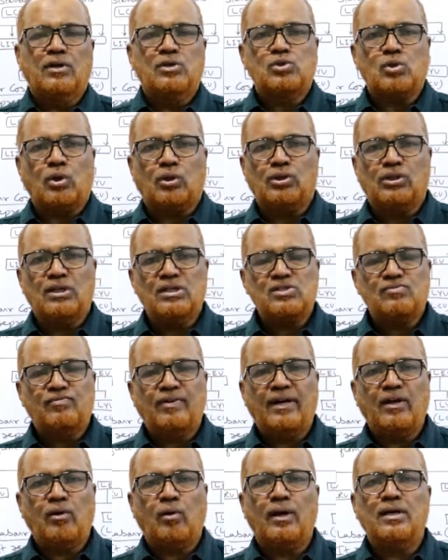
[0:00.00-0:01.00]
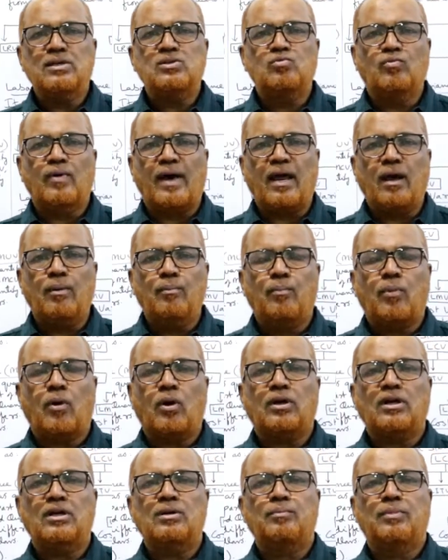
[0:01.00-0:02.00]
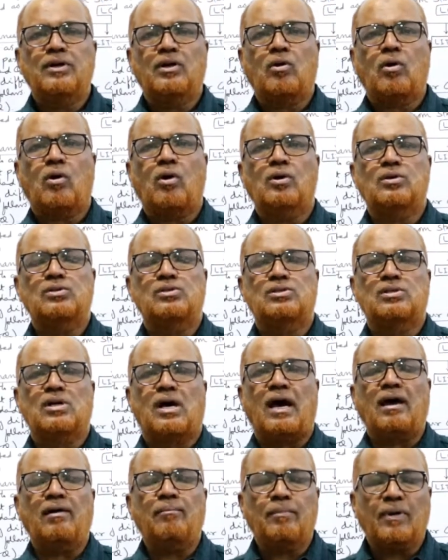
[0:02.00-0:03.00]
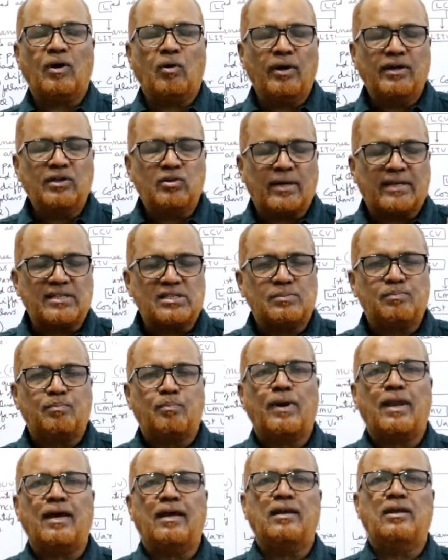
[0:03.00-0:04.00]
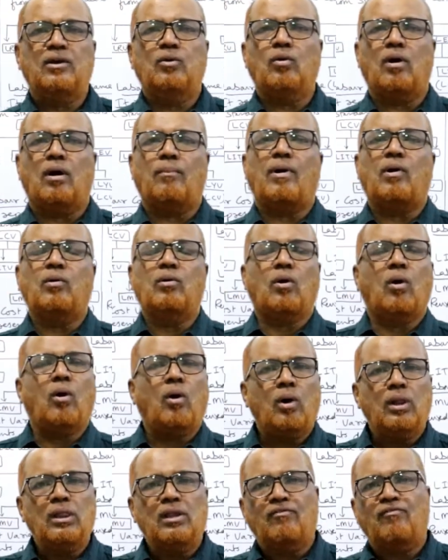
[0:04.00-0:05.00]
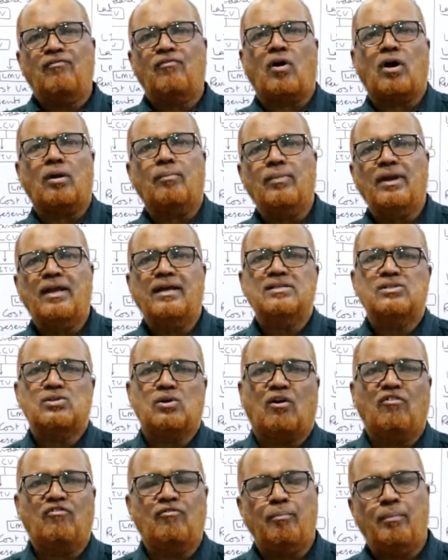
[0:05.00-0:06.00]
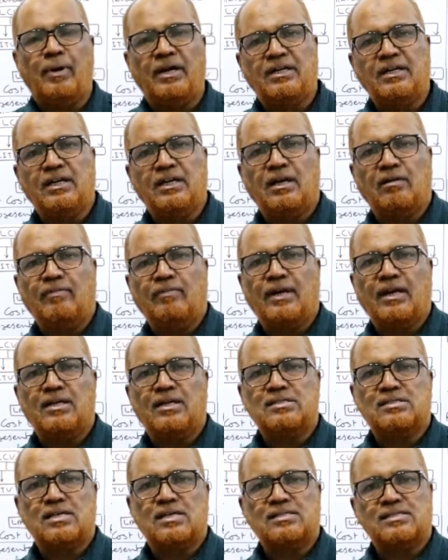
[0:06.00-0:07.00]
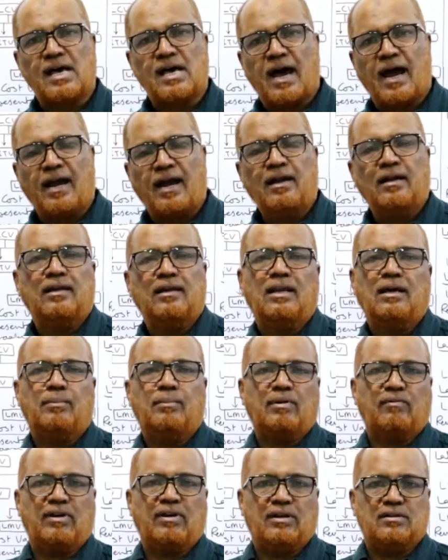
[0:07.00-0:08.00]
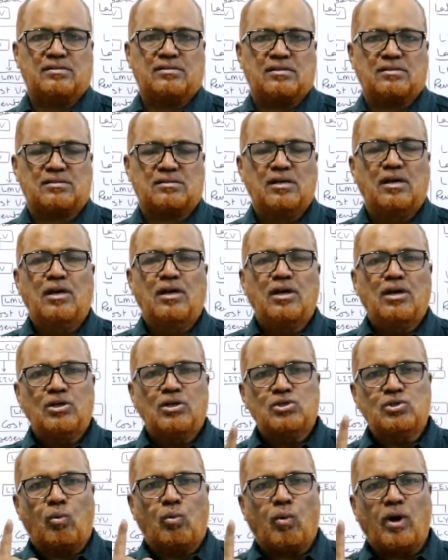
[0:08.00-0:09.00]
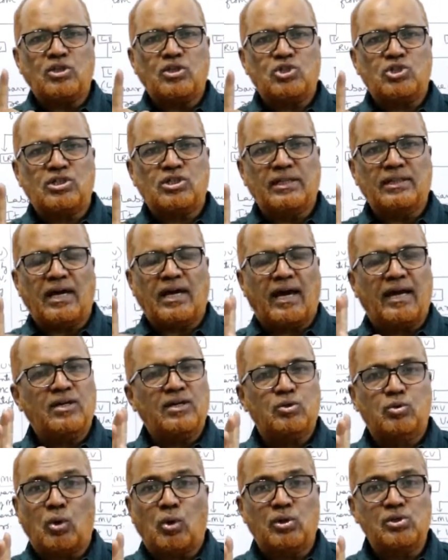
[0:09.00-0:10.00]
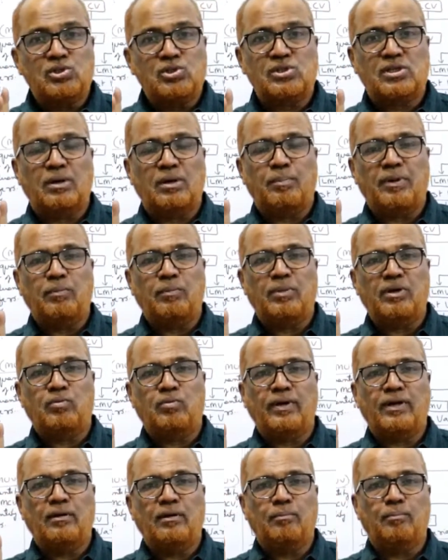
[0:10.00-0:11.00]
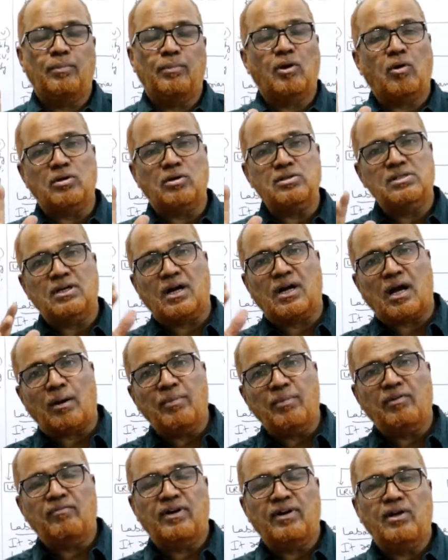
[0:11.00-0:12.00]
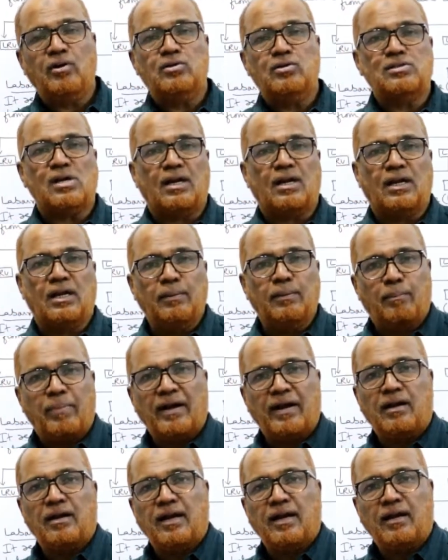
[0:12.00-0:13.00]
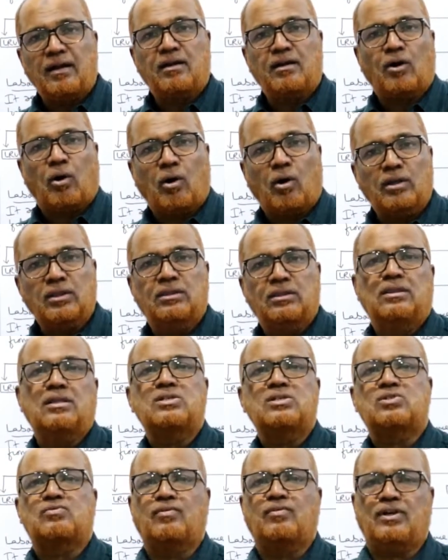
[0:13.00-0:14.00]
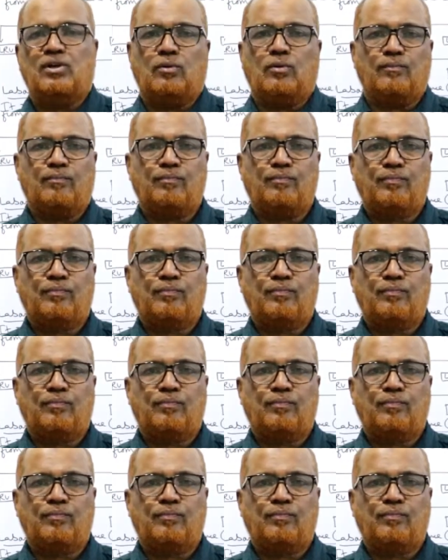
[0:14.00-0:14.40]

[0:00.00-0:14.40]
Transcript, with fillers: So this video is very important because I am going to explain you about all the formulas of material variances and labor variances. So watch till the end, don't skip in between because the coming videos are dependent on this video.